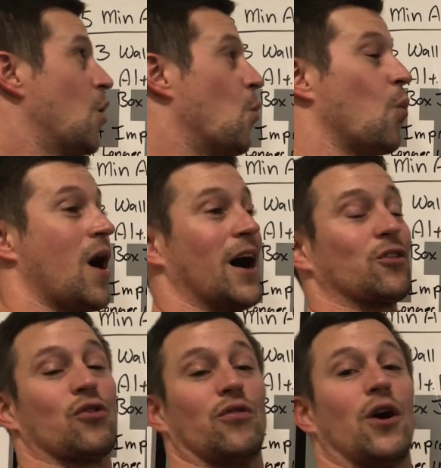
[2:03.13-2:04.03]

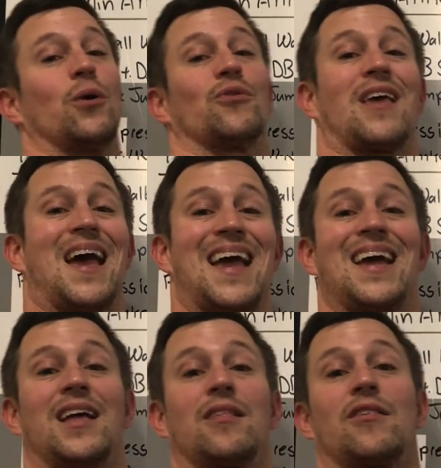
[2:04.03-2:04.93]
Watch those
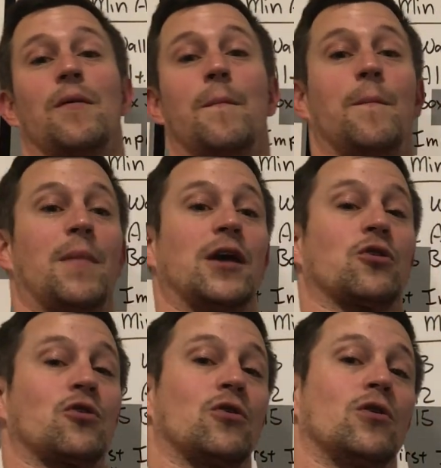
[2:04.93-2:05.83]
hands. Make
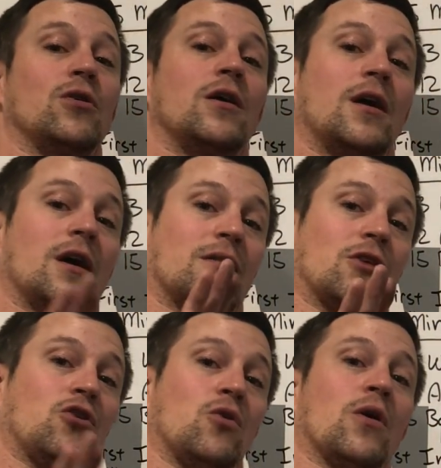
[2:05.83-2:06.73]
sure
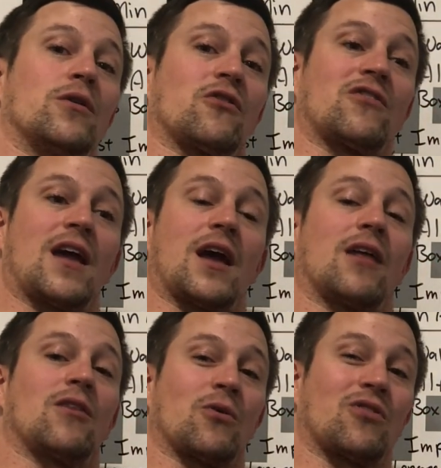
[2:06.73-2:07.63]
that you
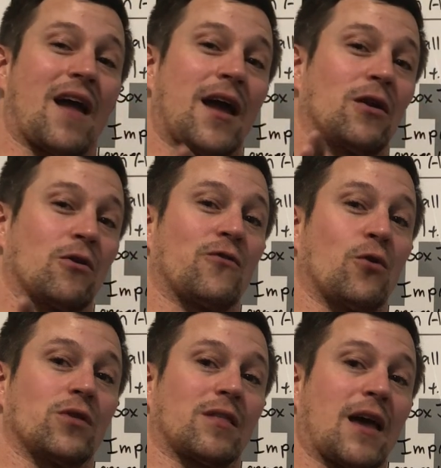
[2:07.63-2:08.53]
understand those standards
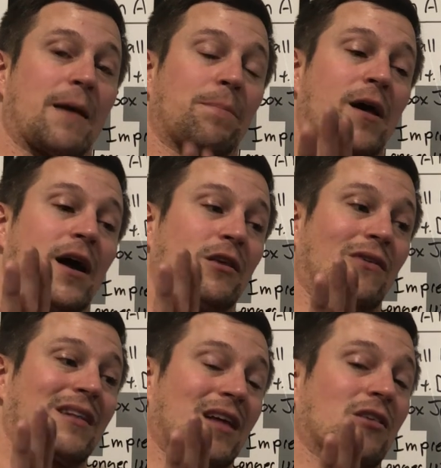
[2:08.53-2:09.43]
for the tape line. You've
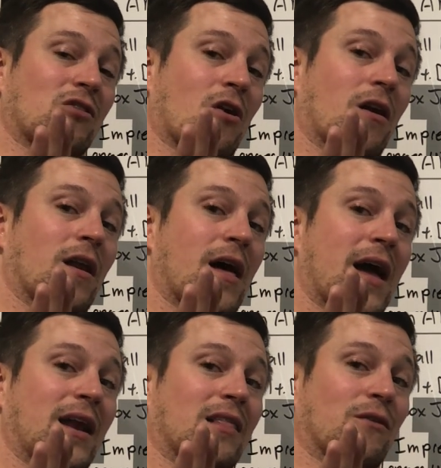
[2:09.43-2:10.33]
got that start
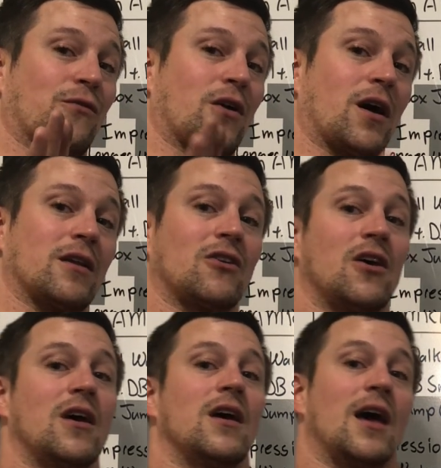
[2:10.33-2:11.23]
line at the front,
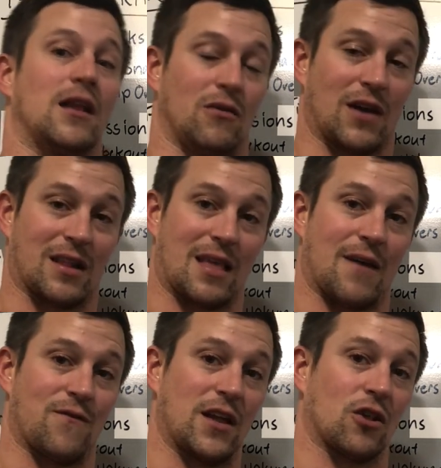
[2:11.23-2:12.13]
and you've got
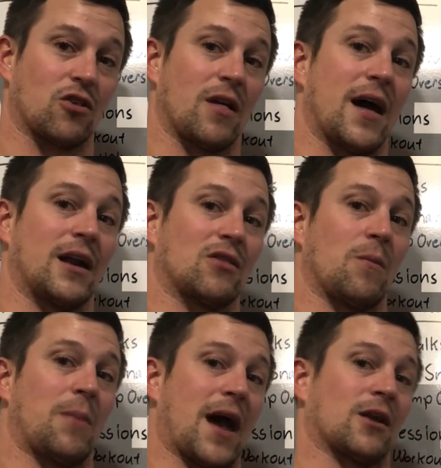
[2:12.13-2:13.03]
that finish line at the
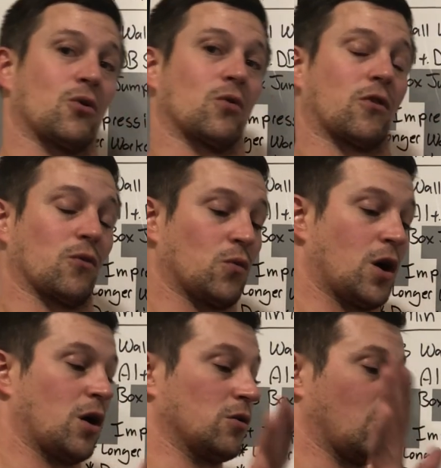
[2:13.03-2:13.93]
back towards the
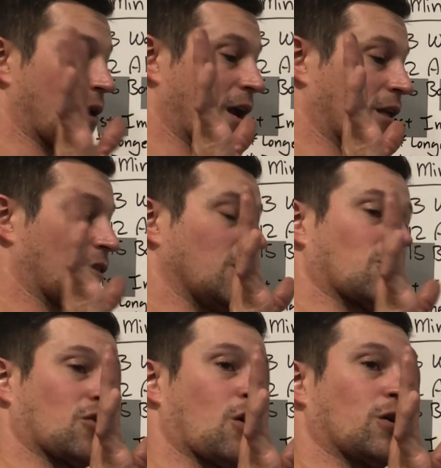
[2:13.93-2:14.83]
wall. Your hands need to
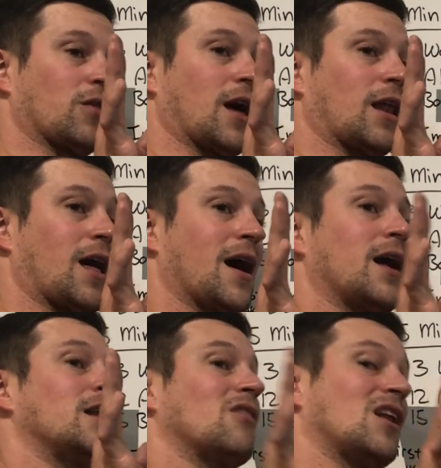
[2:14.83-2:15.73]
start on that
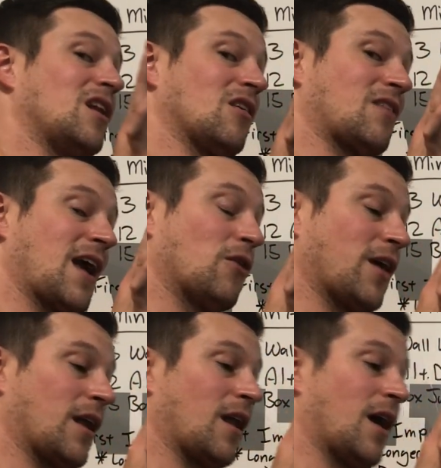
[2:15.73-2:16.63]
line, and they need to stay on
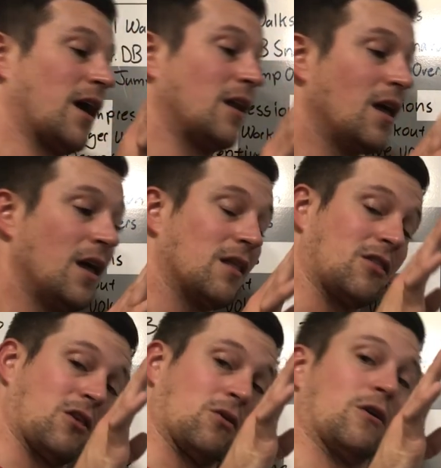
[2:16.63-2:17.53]
that line
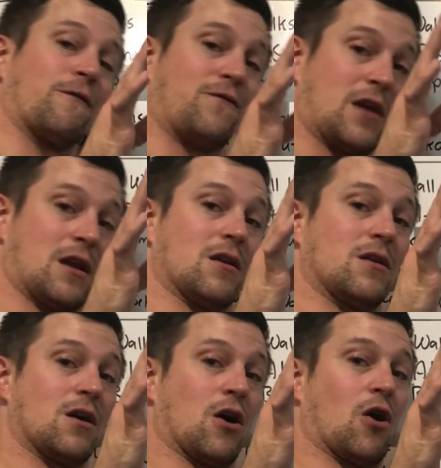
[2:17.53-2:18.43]
till your feet
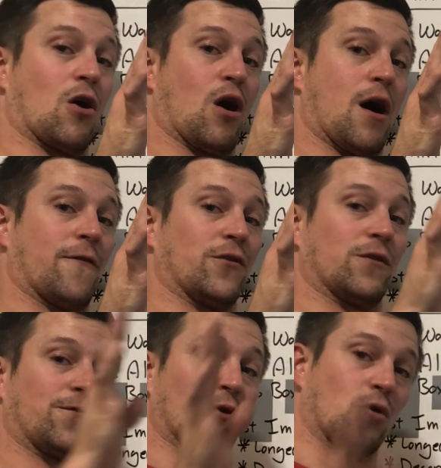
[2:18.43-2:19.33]
are off of
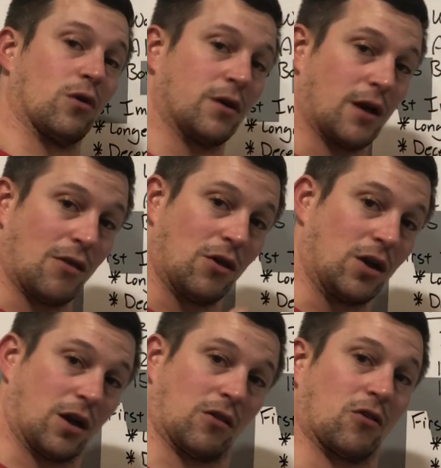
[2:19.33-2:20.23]
the floor, and then
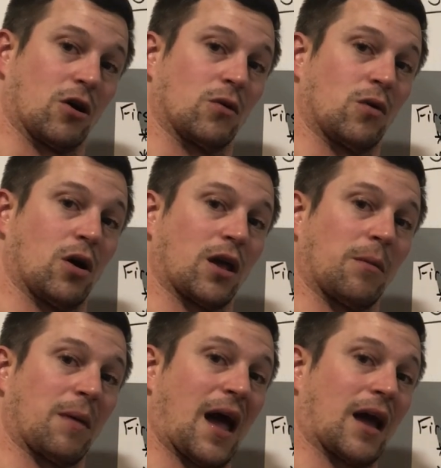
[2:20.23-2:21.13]
you can start
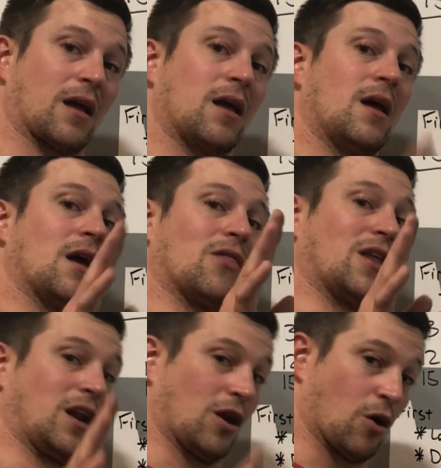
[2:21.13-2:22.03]
walking back. They
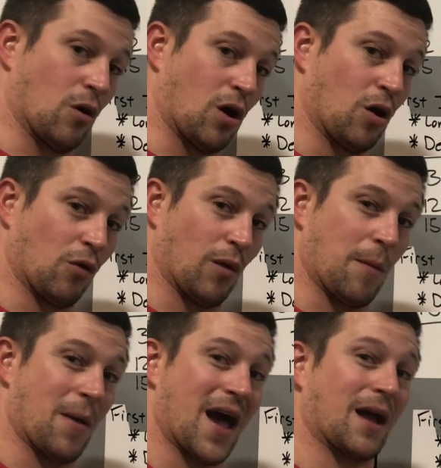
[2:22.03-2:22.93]
need to go all the way
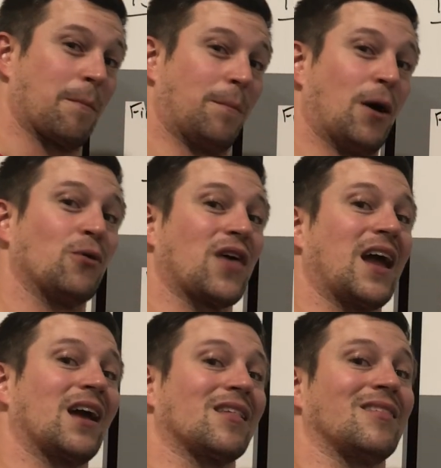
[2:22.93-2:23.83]
back. Both
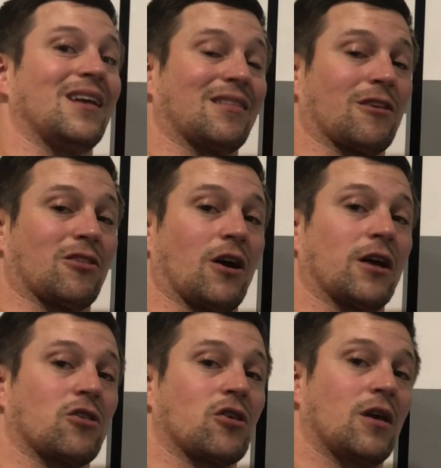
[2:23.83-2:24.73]
hands need to
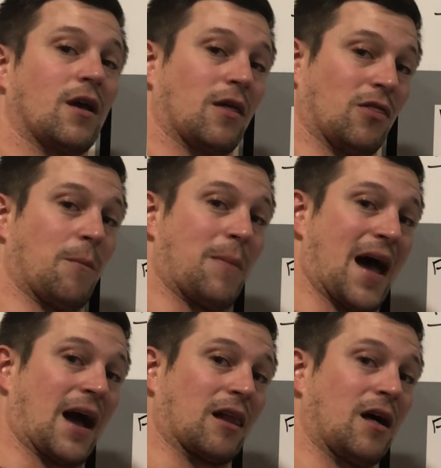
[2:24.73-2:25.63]
touch the
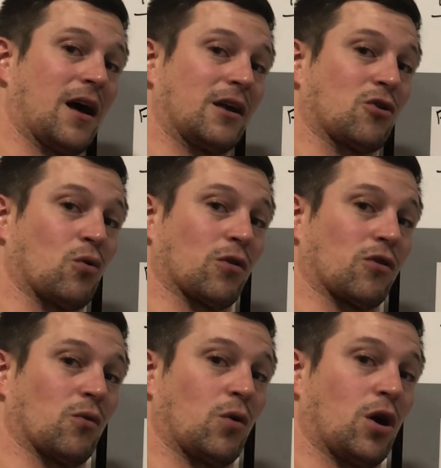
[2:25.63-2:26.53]
back line towards
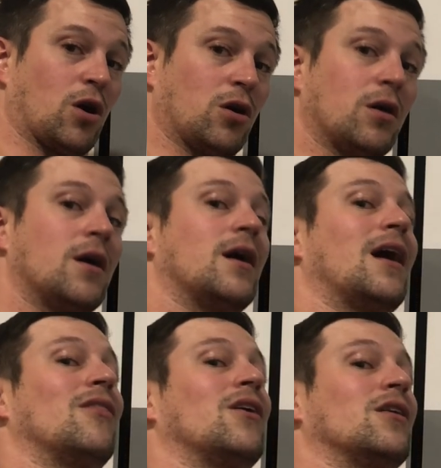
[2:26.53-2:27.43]
the wall,
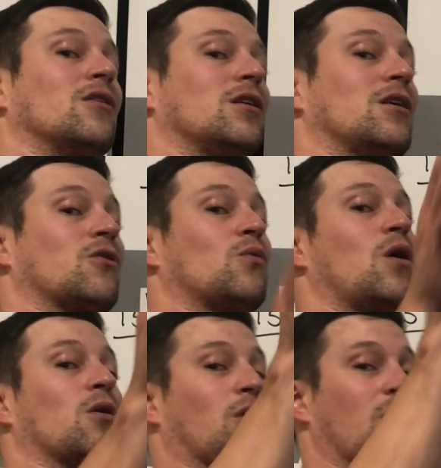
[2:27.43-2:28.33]
and then you need to
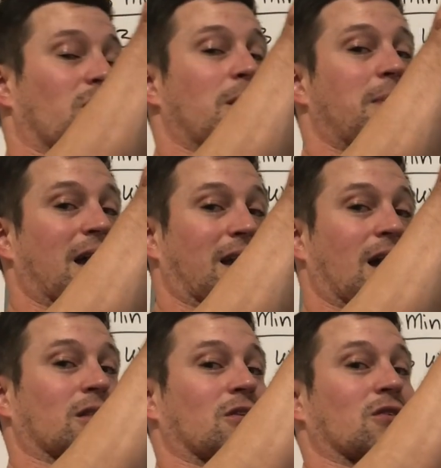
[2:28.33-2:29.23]
walk all the way back
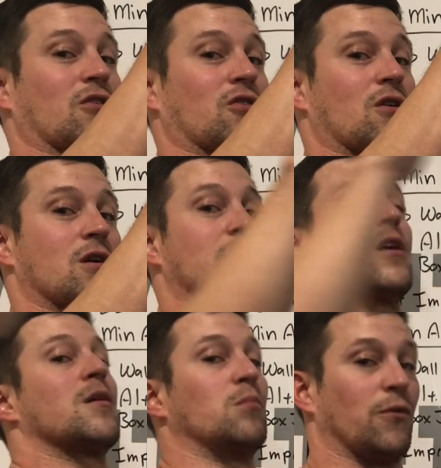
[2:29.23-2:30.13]
out to the
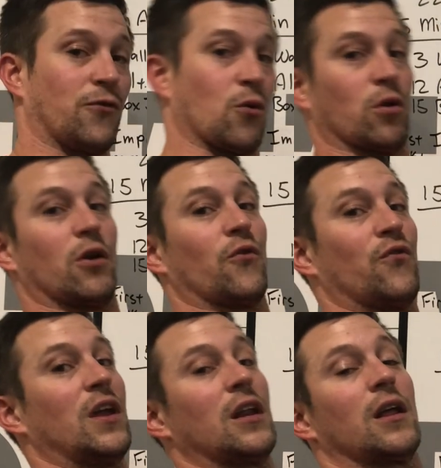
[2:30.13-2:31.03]
start before your
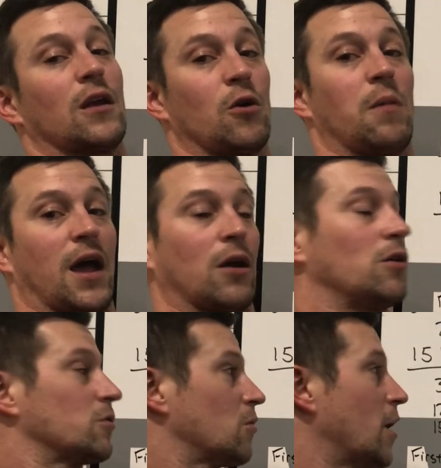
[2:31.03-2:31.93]
feet can go back
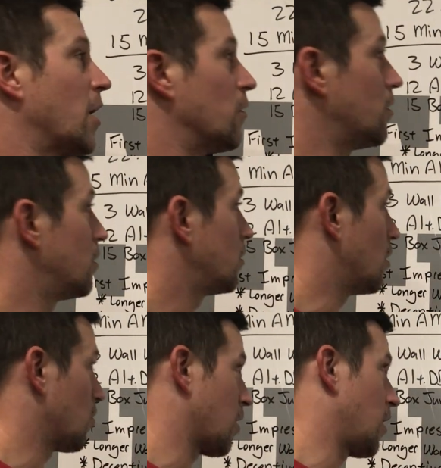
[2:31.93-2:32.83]
on the ground,
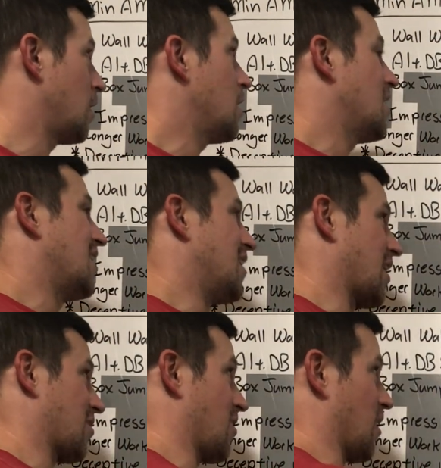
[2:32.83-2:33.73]
okay?
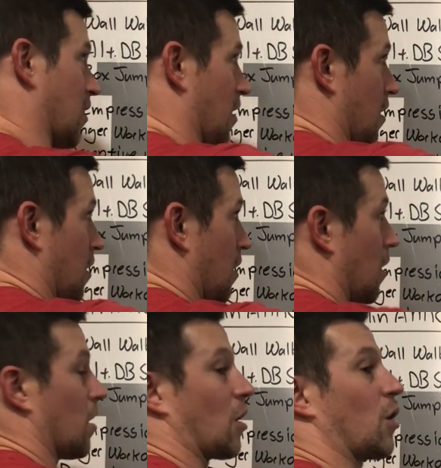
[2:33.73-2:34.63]
Next thing,
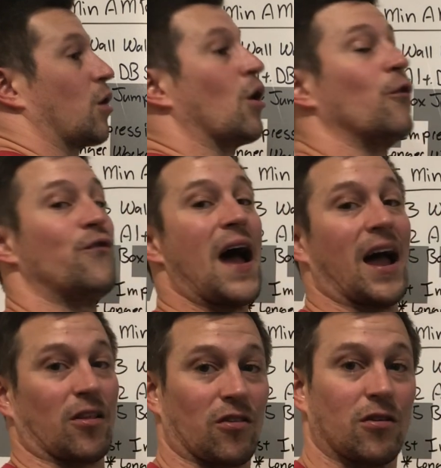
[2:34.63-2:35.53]
go
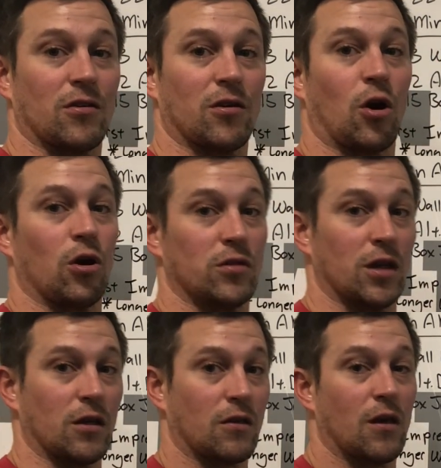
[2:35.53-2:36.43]
fast on
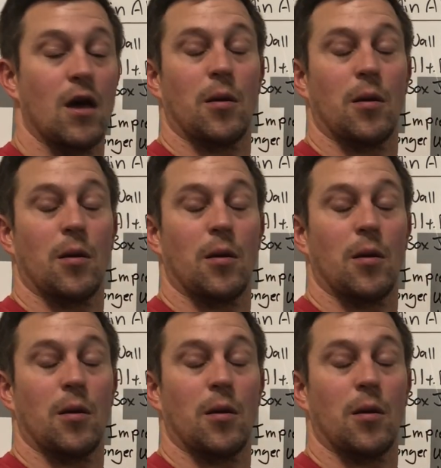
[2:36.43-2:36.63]
these.